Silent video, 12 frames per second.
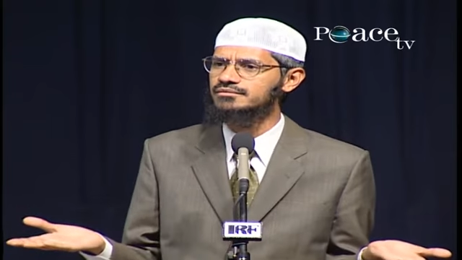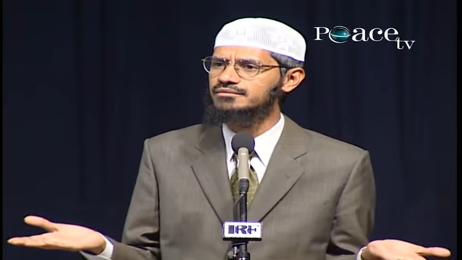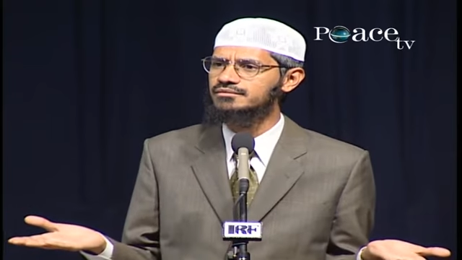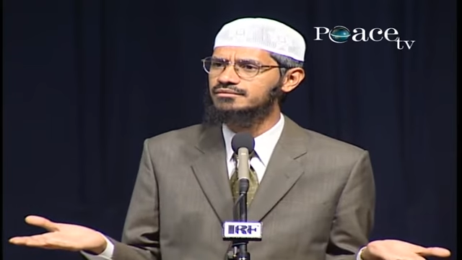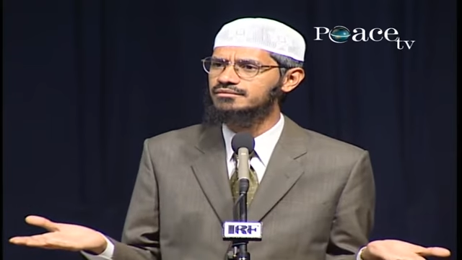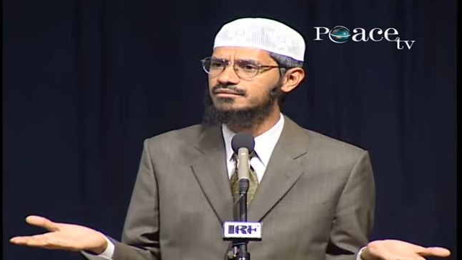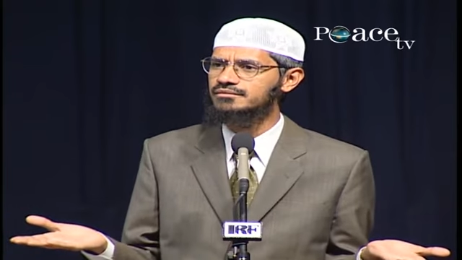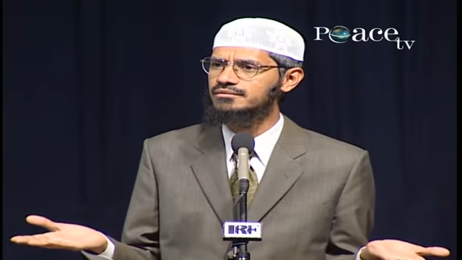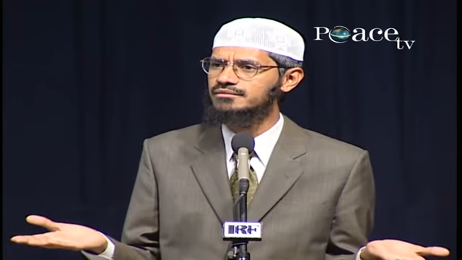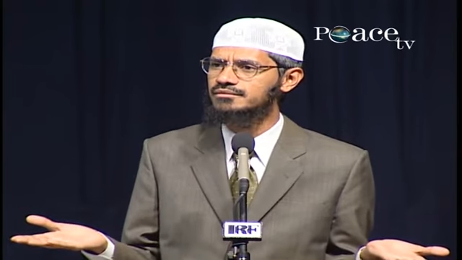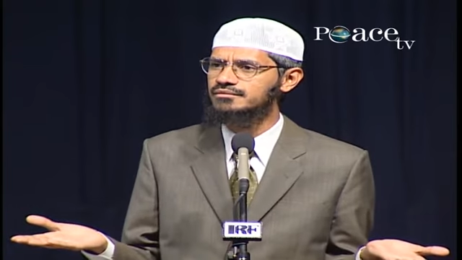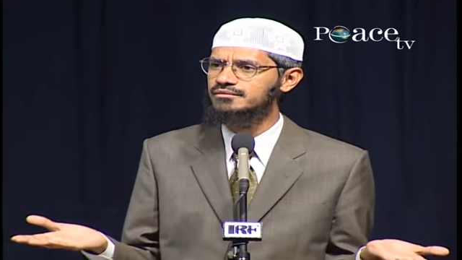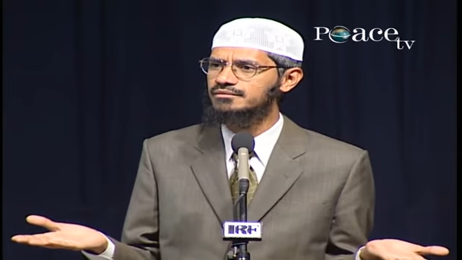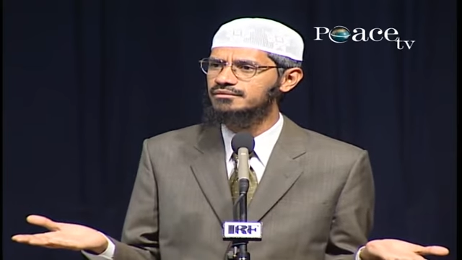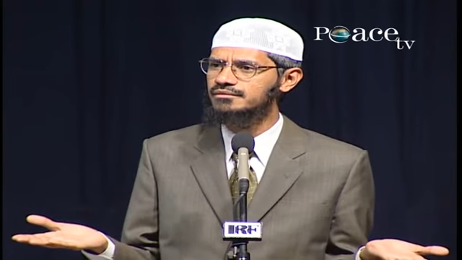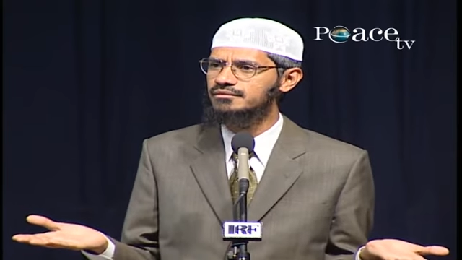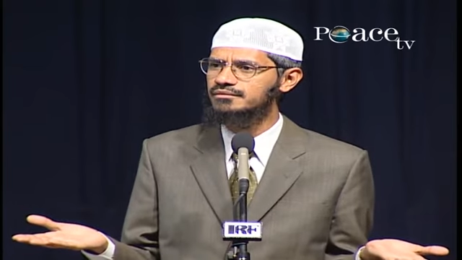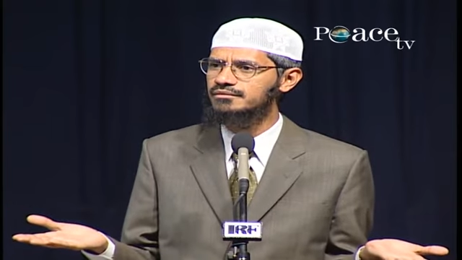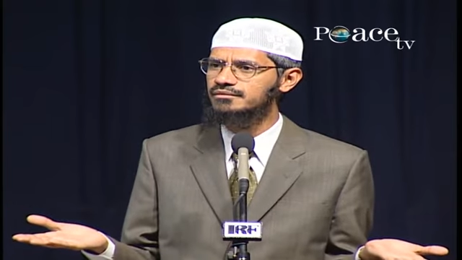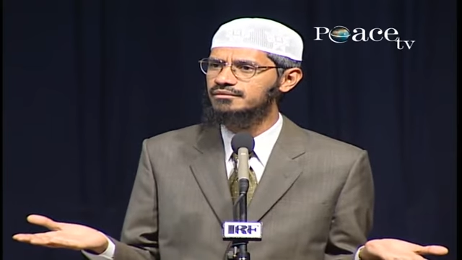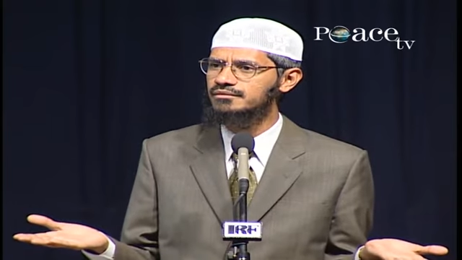(no one is talking)